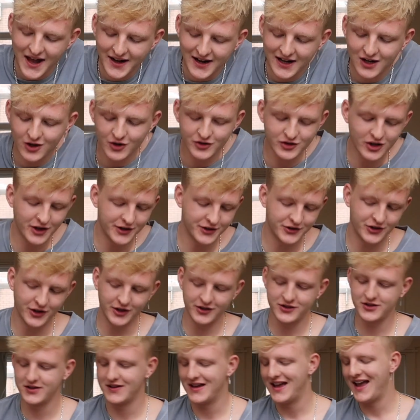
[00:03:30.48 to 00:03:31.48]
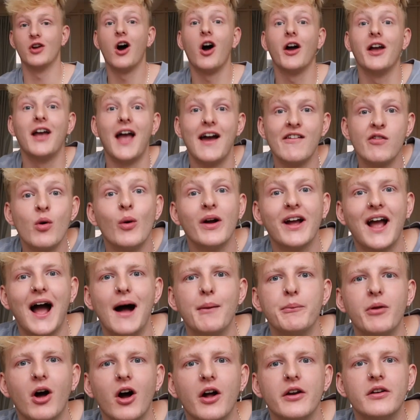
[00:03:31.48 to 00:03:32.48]
and I learned how to do it. Now, everyone
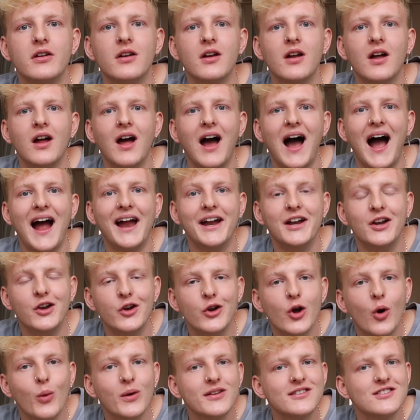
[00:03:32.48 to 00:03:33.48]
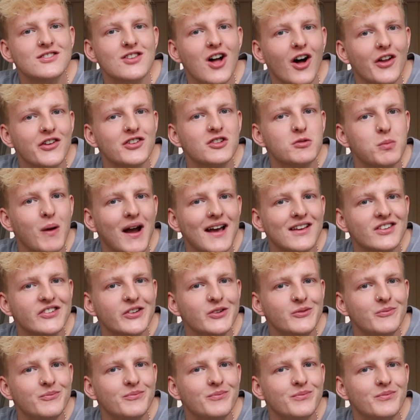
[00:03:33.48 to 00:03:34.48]
calm down. I know it's not
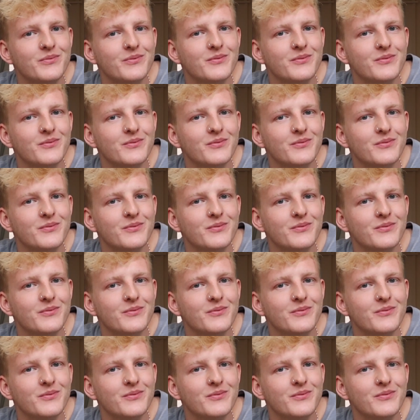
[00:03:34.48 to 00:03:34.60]
espresso.